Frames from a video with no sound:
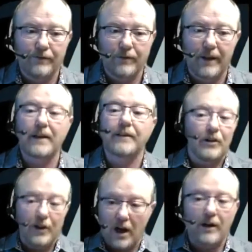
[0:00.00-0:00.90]
Like they're
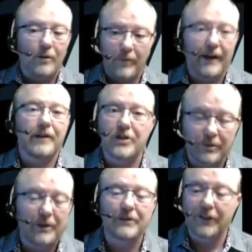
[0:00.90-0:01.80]
not on my energy
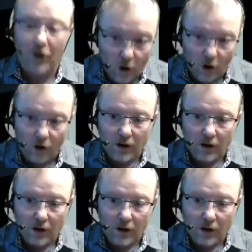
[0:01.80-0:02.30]
bus at all.